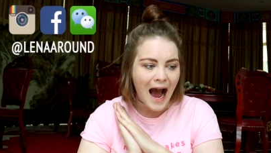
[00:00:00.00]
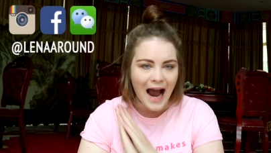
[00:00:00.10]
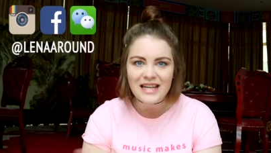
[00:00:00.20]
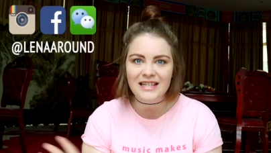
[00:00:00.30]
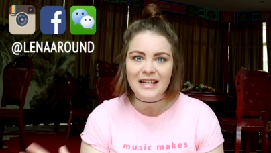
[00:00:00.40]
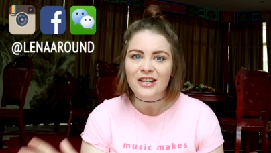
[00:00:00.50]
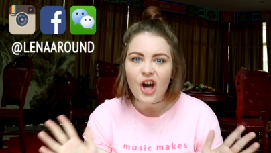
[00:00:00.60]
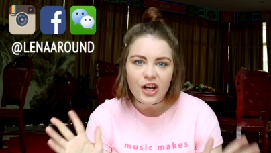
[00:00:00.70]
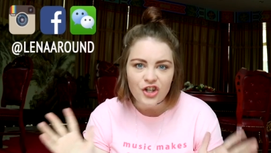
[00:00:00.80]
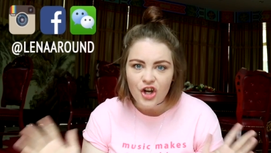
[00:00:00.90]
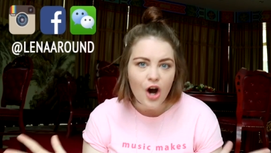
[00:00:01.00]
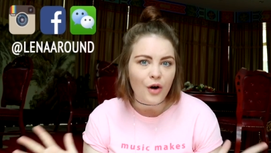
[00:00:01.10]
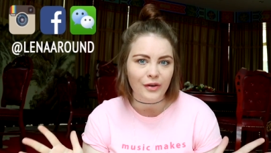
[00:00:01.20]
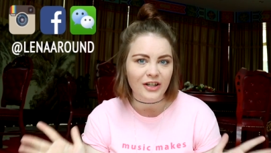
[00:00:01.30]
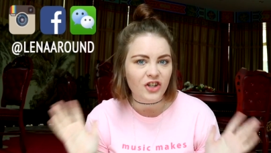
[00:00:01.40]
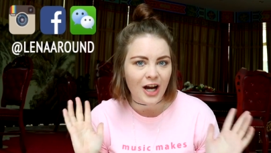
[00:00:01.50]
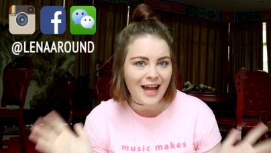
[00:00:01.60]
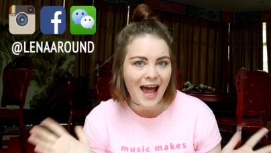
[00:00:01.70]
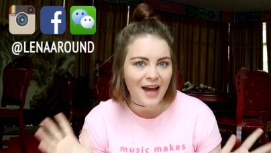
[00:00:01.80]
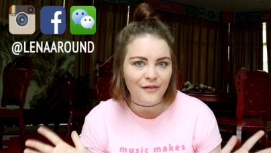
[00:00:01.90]
I did not know that
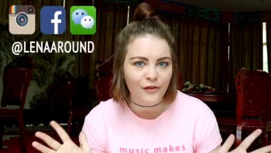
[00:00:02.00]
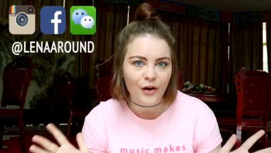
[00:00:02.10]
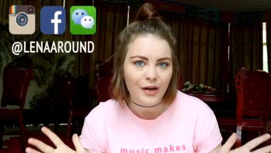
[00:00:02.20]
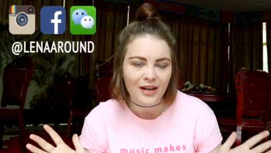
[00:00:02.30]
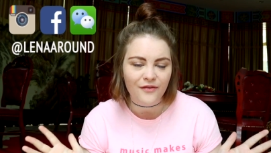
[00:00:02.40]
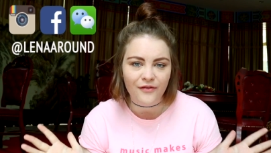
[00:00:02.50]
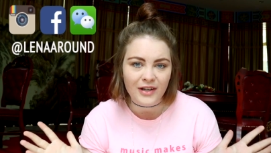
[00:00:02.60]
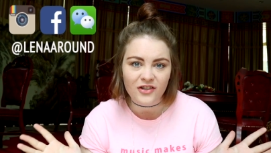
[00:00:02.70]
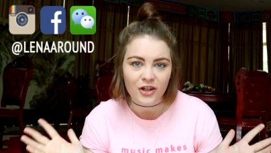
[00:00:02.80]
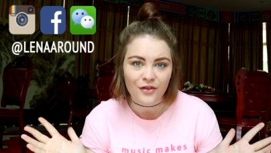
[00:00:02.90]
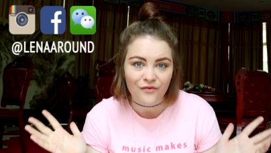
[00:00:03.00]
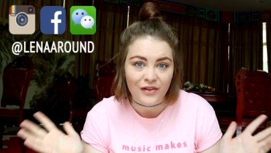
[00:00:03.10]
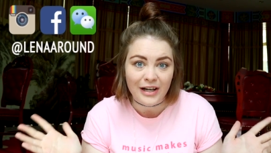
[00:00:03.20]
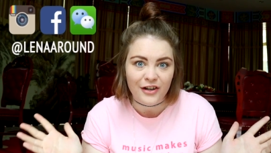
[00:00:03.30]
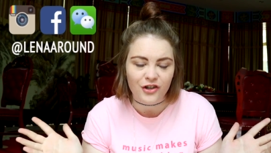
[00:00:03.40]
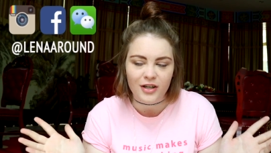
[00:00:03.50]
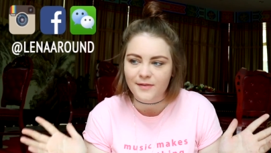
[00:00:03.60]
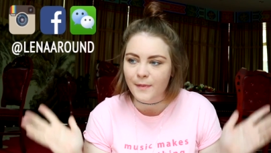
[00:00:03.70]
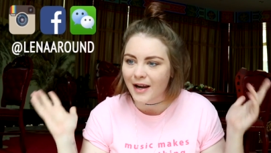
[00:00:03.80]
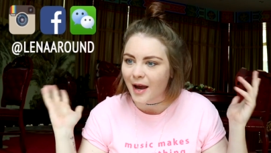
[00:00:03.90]
China had floating fishing villages,
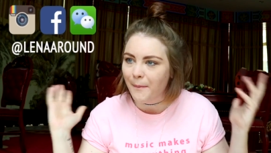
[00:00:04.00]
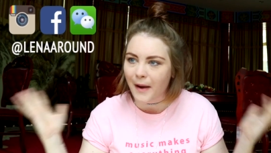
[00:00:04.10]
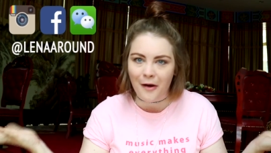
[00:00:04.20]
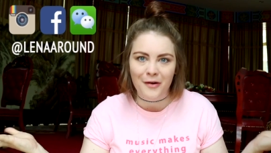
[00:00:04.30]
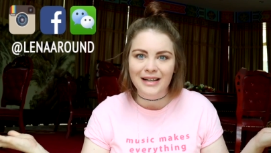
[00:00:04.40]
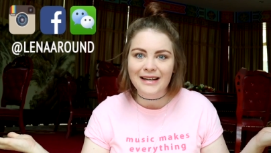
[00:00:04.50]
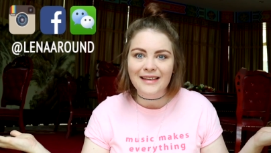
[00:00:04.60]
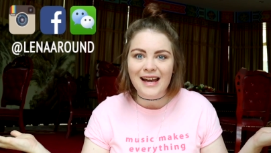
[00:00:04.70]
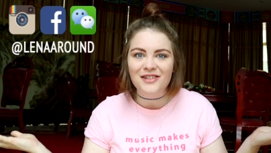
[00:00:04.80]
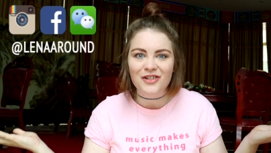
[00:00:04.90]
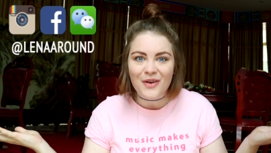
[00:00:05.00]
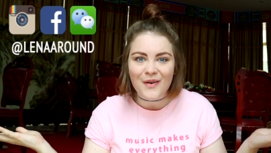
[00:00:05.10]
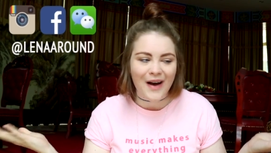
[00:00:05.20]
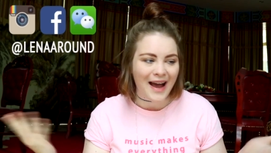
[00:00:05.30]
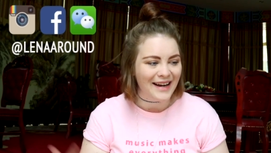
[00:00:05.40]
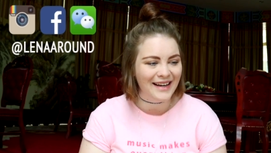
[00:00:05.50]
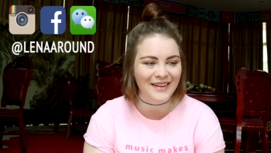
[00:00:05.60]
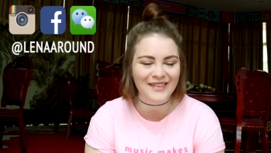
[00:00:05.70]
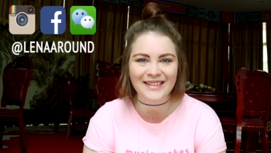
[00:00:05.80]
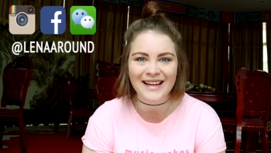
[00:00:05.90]
but apparently they do, and it
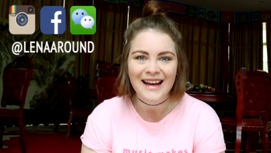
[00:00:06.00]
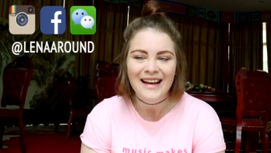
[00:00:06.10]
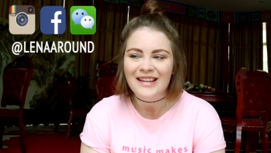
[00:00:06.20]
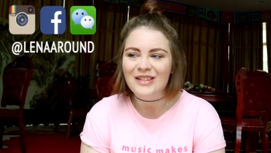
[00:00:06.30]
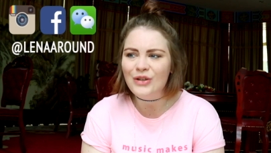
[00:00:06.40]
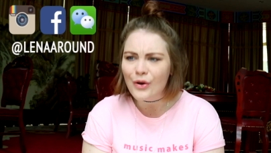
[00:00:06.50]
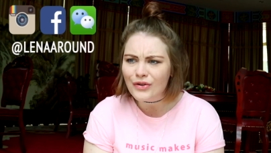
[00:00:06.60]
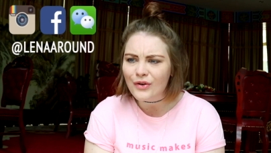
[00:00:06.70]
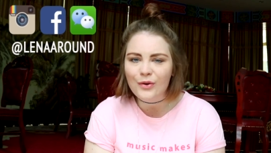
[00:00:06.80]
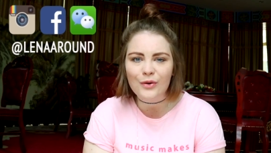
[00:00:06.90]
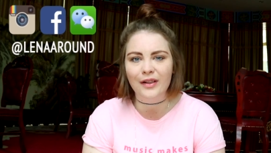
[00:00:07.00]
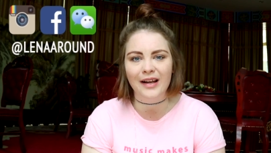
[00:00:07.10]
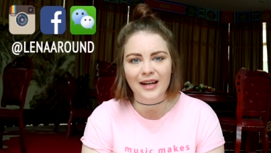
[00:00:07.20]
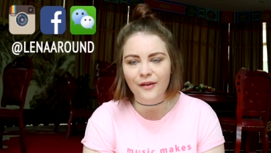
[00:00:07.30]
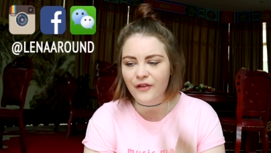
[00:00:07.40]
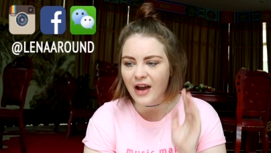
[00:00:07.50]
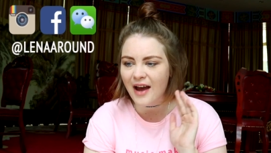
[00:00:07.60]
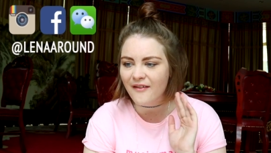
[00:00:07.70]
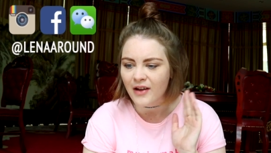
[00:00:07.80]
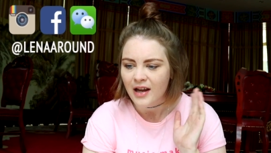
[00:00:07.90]
was so cool. Like, if you
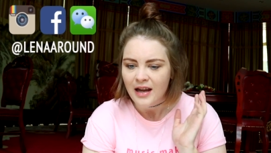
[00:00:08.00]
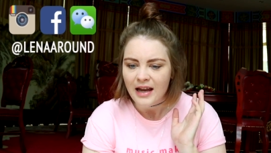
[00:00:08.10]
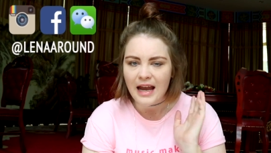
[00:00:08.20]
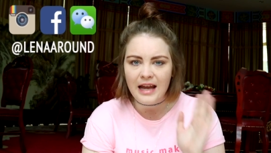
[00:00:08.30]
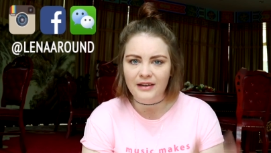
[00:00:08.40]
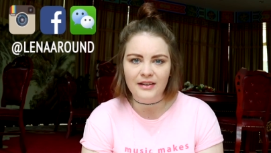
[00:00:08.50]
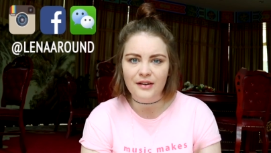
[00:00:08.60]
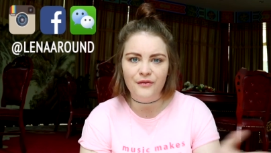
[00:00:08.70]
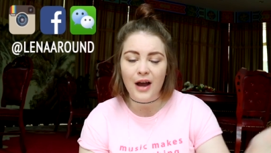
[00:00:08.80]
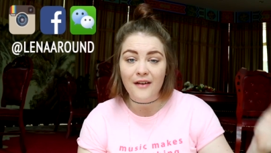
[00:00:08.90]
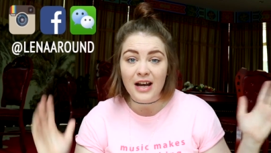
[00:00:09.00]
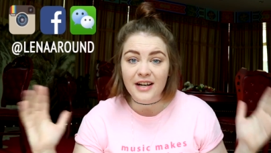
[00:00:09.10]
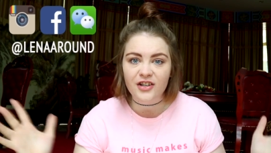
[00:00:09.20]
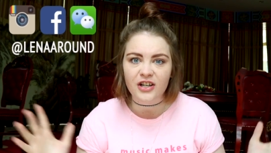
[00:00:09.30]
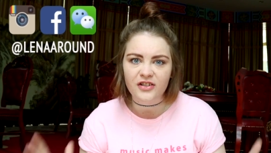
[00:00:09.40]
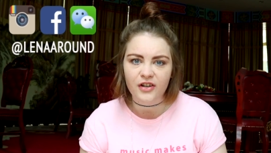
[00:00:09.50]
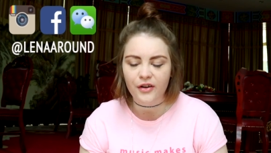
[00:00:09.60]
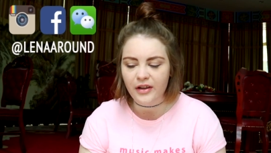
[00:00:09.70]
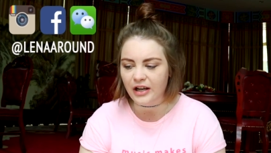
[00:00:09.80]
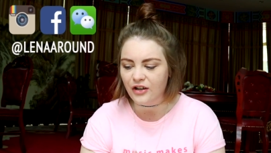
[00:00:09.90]
have any chance to go
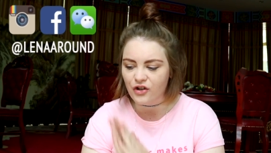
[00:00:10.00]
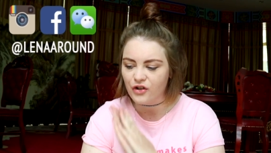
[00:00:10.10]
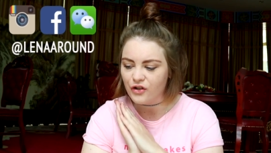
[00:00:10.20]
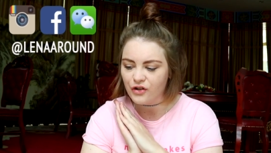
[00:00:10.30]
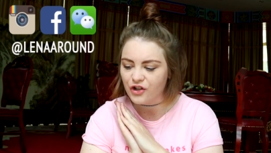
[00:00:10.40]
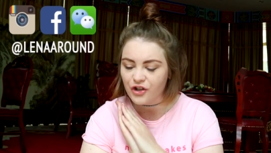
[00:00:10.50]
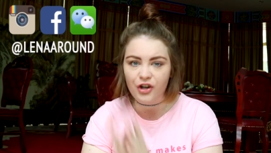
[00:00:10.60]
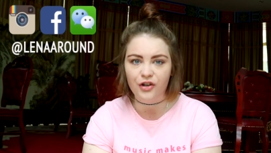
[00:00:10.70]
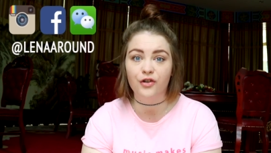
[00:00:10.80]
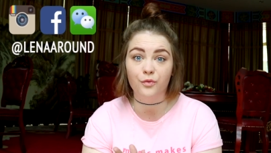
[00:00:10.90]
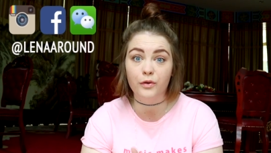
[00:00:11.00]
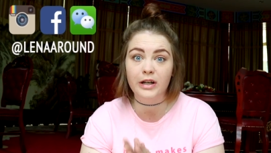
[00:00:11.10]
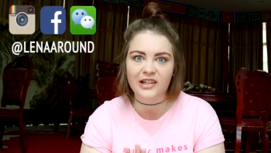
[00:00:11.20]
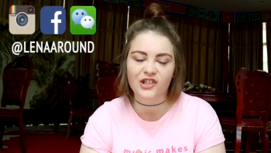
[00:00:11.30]
there, you really